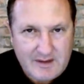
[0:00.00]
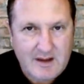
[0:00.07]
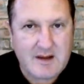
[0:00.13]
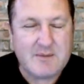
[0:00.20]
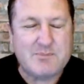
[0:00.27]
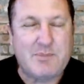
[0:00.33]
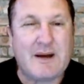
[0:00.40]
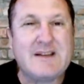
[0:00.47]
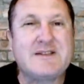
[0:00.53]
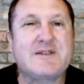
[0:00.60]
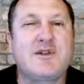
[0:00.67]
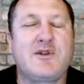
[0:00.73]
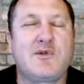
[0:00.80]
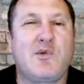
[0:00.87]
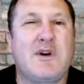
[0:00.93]
uh, based
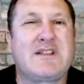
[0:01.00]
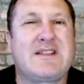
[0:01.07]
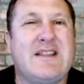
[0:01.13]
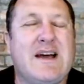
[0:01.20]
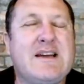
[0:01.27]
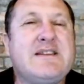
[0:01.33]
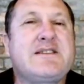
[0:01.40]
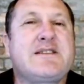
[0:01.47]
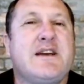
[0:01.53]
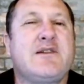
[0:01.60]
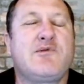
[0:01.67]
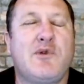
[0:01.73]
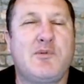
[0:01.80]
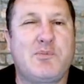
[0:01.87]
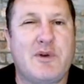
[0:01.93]
on what they say
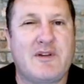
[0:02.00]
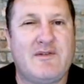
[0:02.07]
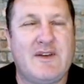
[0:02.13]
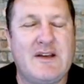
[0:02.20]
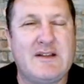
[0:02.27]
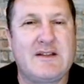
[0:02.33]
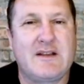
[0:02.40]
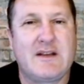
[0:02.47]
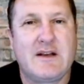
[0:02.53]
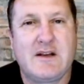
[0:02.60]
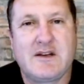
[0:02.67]
will prevent